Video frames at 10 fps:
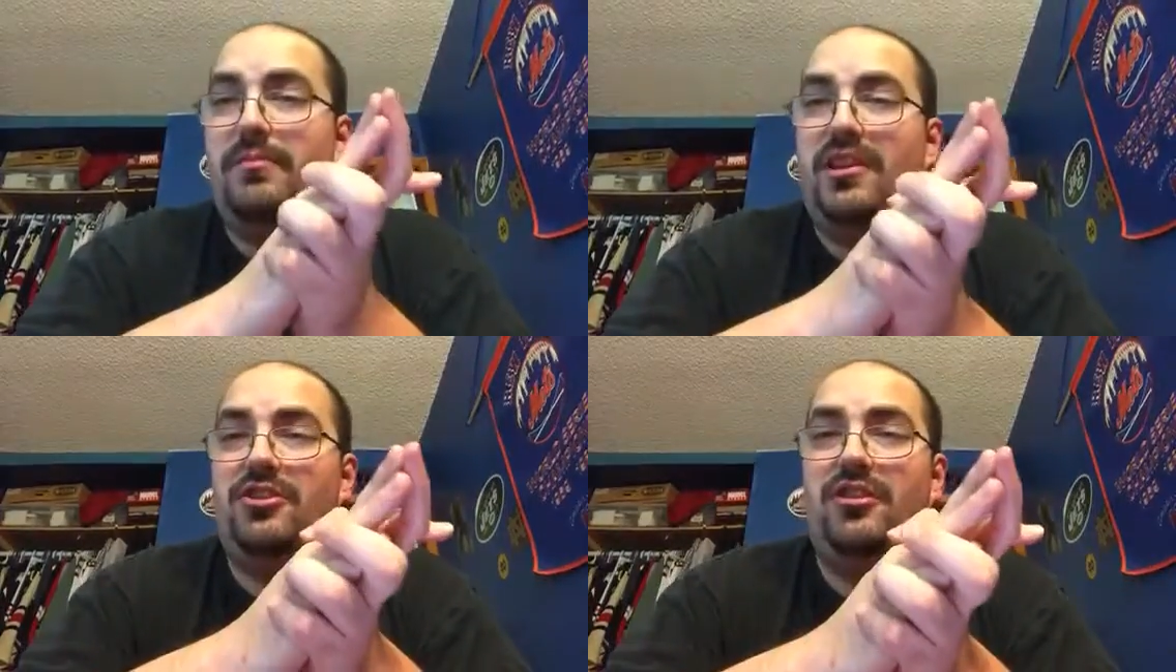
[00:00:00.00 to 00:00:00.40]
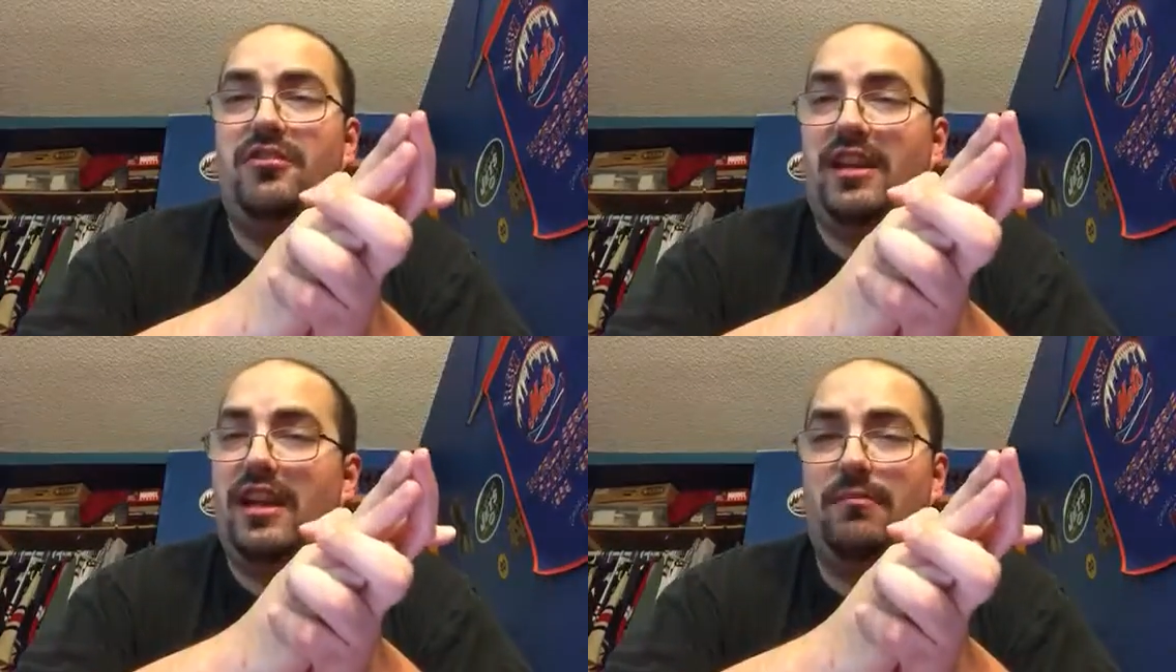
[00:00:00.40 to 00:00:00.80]
Big
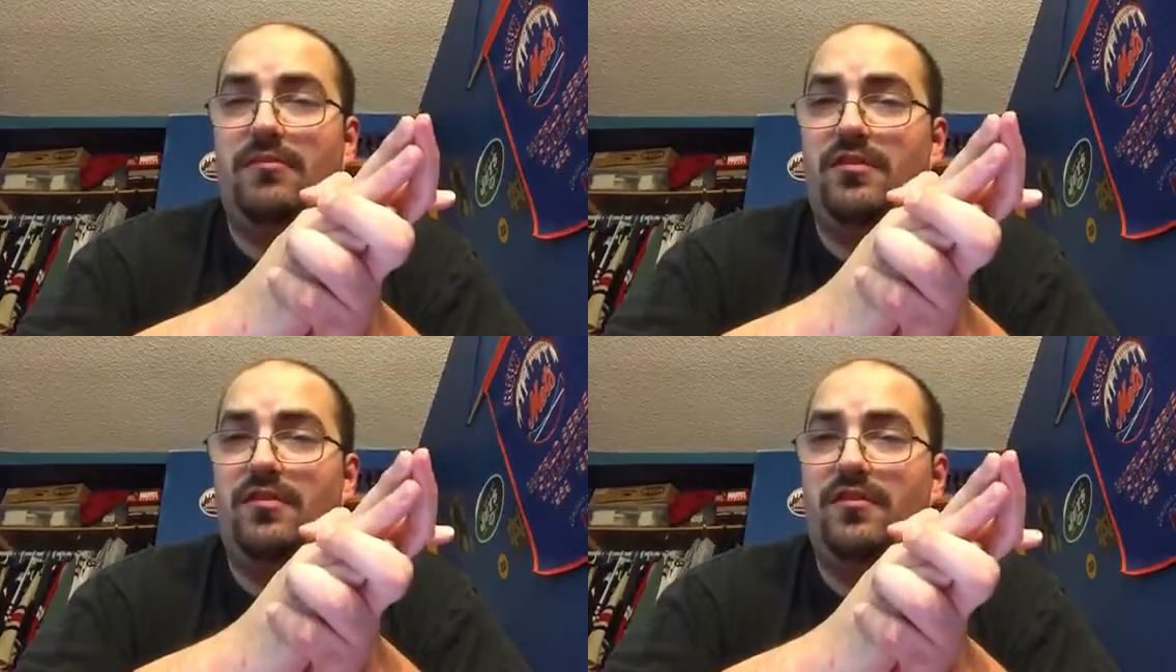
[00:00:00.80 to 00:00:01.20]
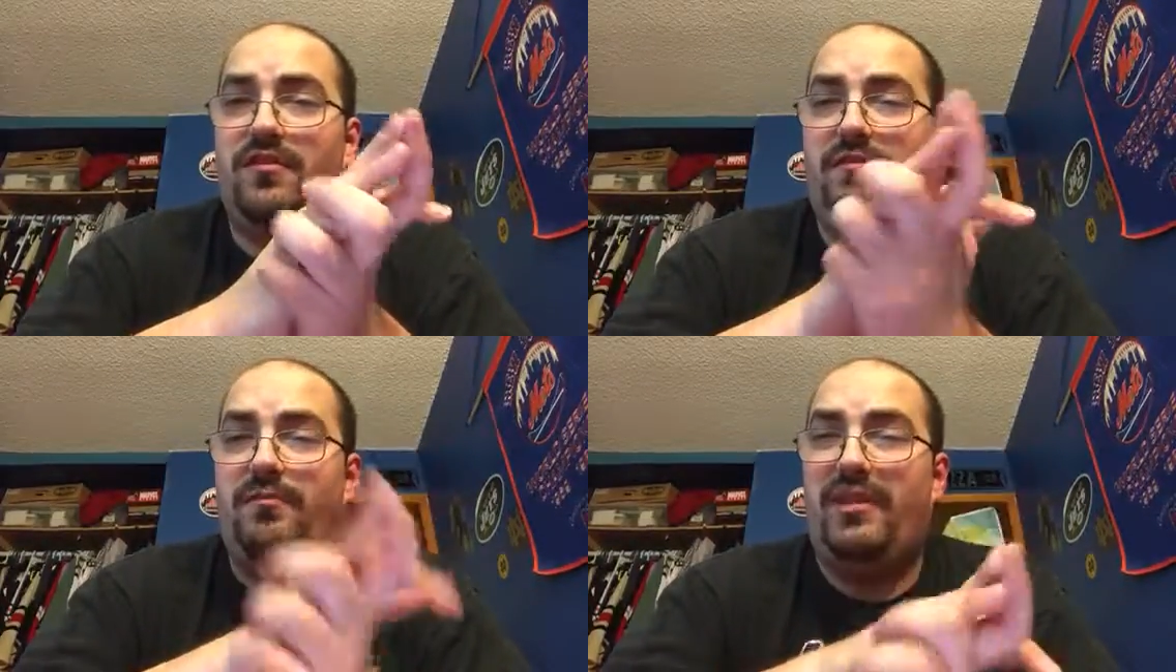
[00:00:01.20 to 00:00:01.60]
Show can't
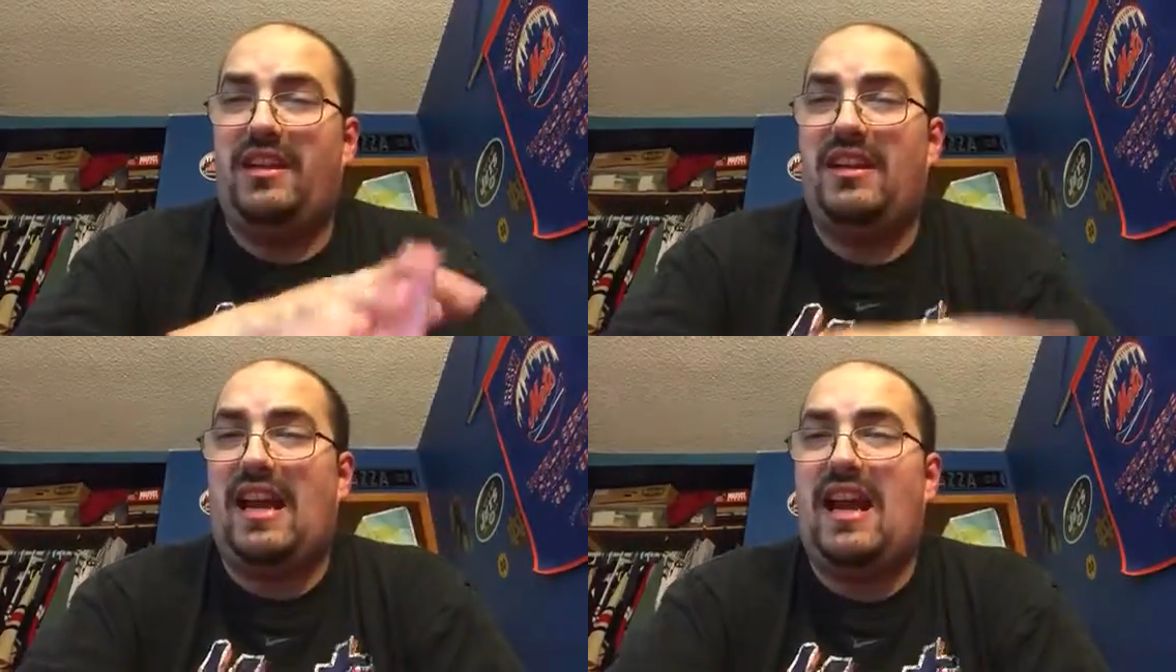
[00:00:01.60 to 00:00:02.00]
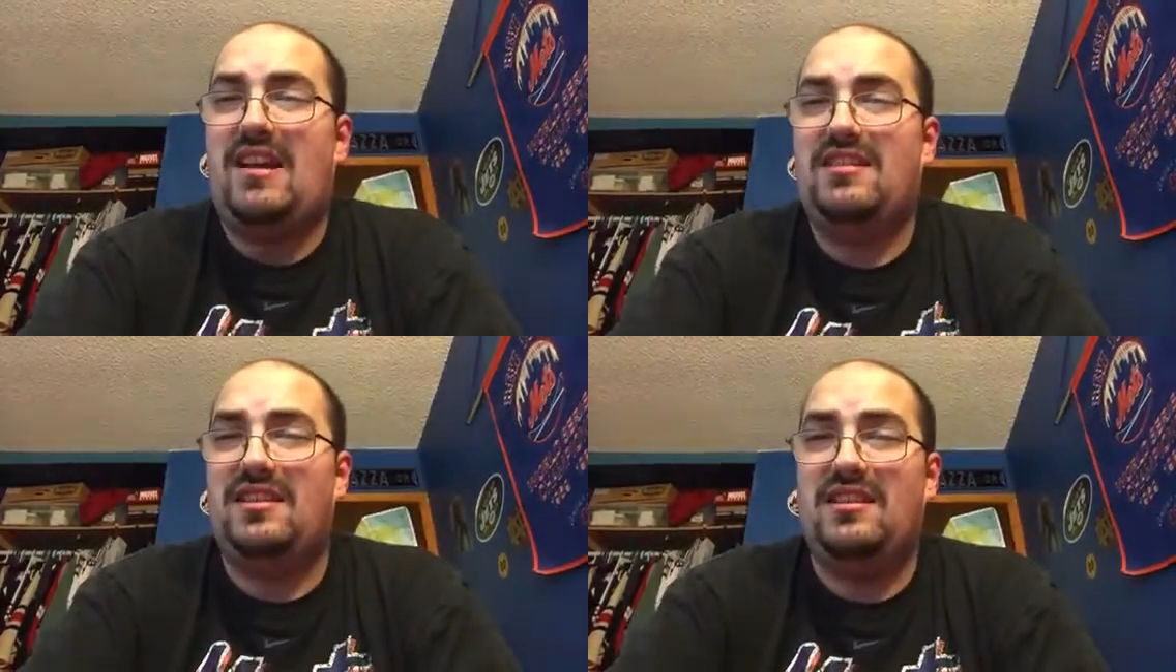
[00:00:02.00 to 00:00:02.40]
move. Big
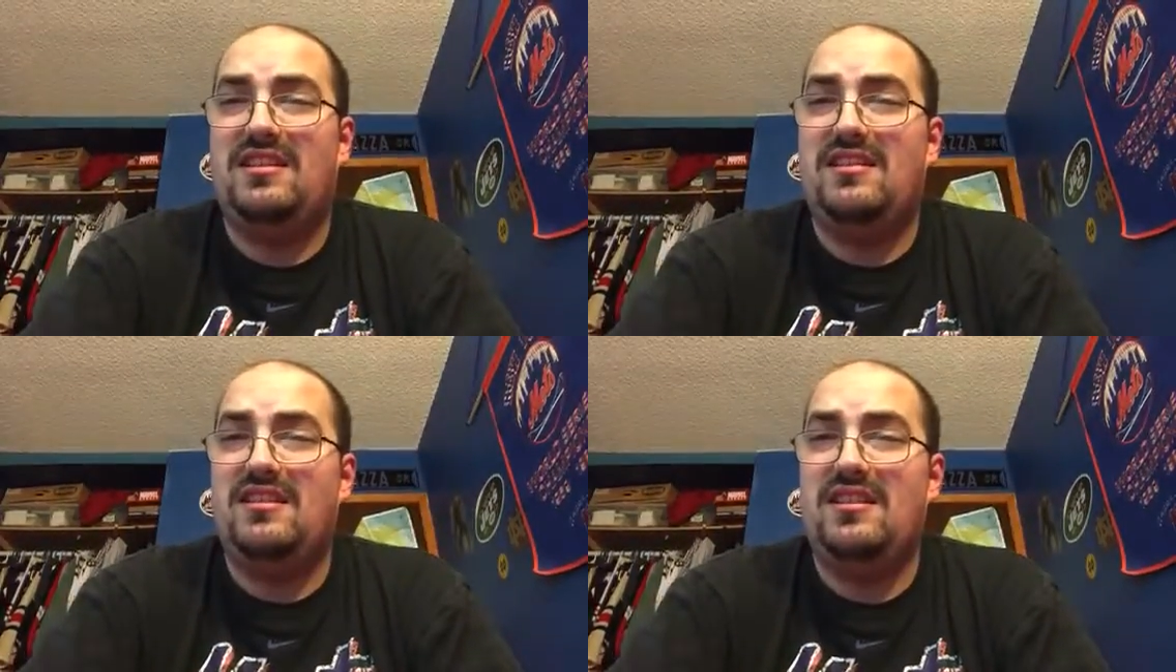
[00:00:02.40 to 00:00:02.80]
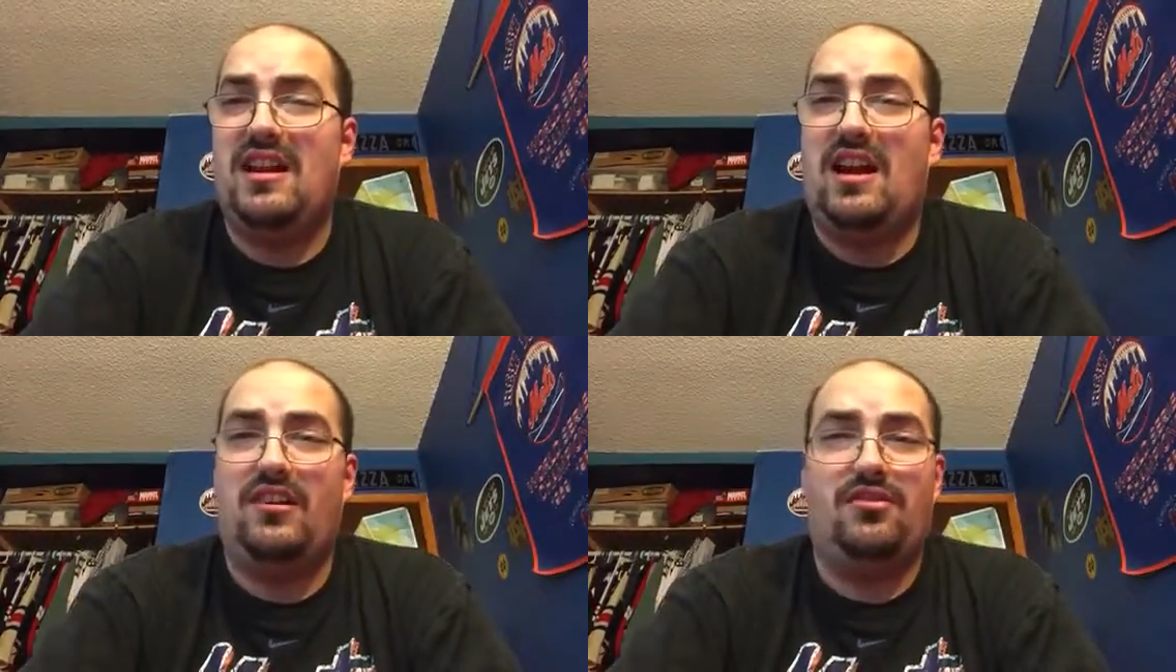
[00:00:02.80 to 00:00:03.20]
Cass is
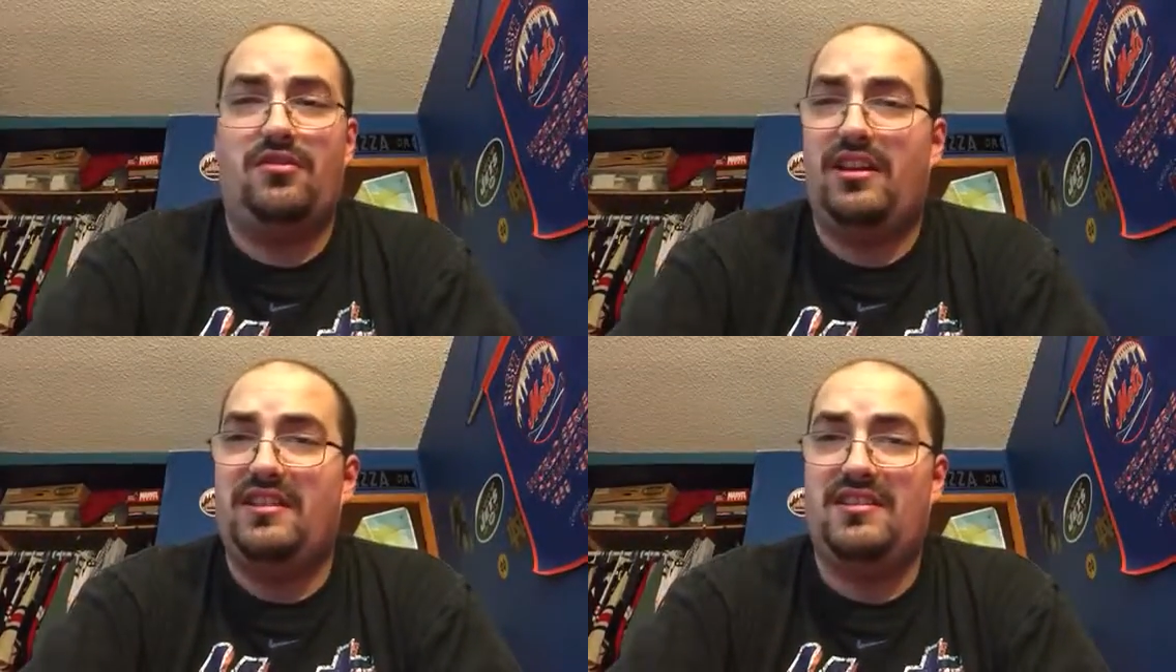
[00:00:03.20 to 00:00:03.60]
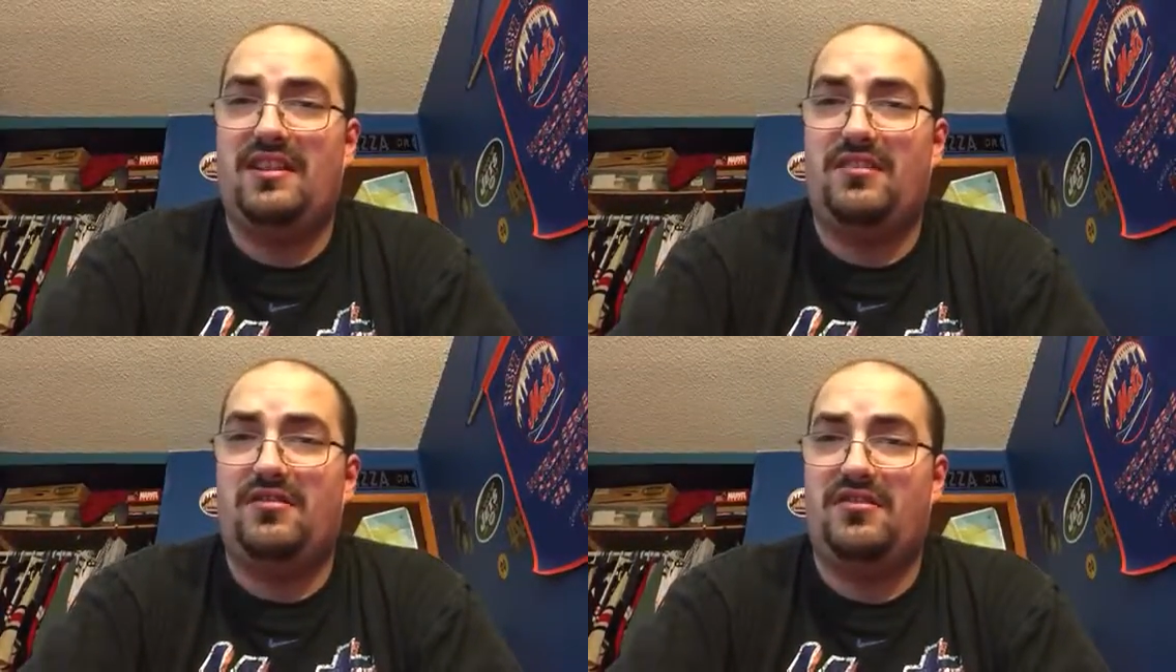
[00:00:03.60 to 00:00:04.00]
not a great
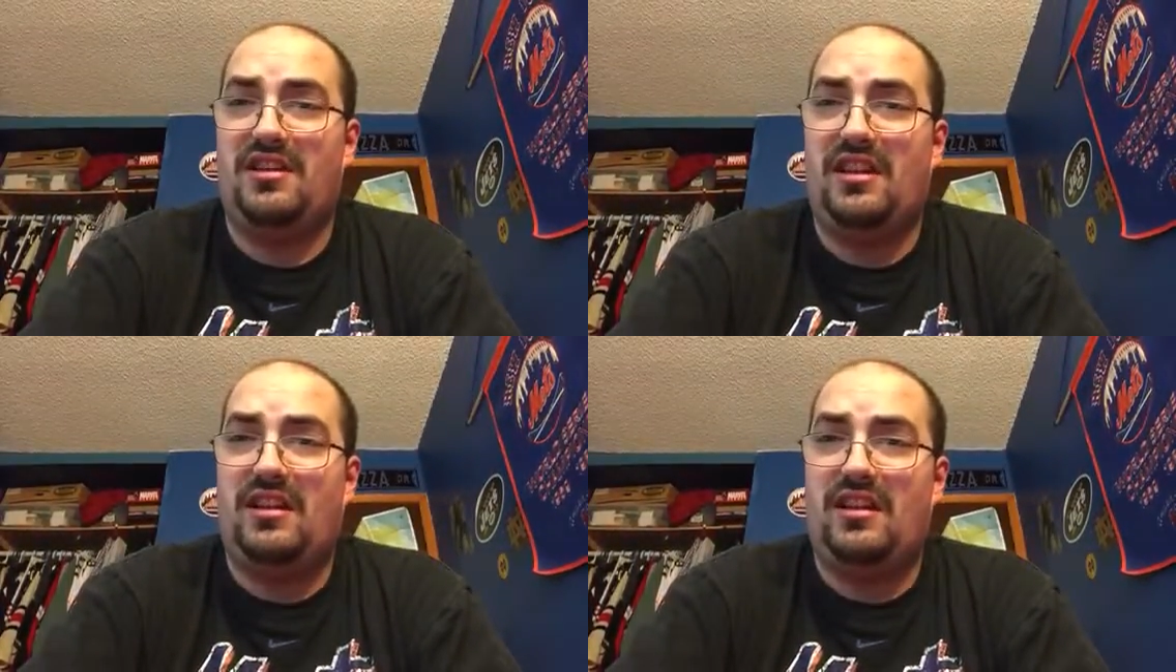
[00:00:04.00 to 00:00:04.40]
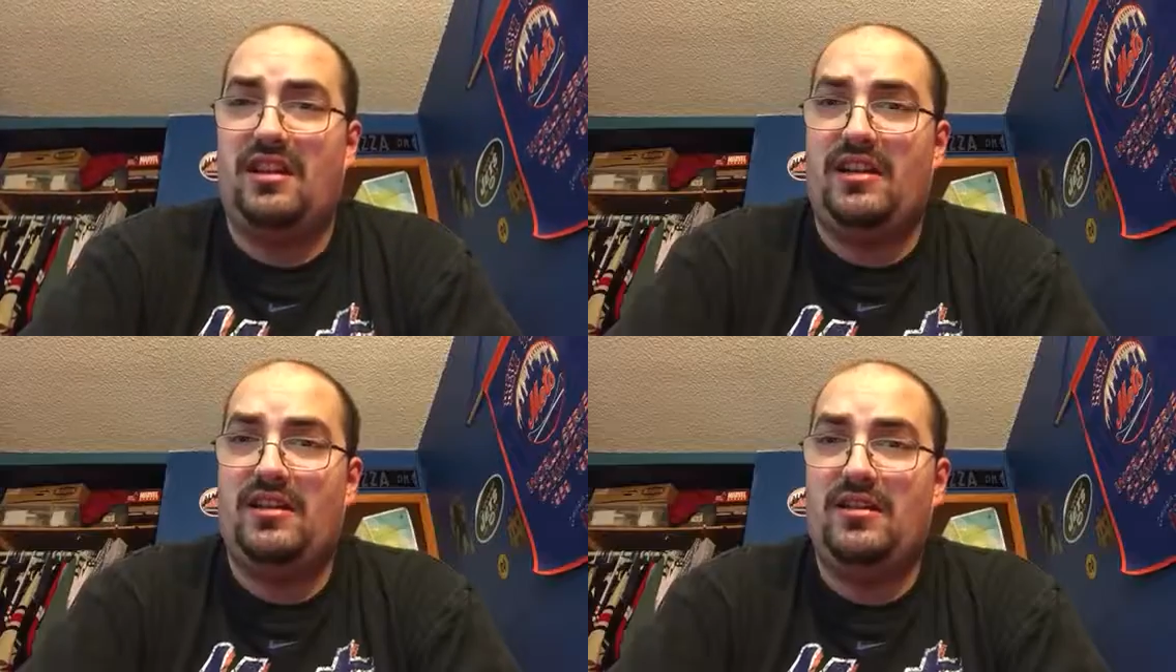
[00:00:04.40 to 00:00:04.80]
singles guy.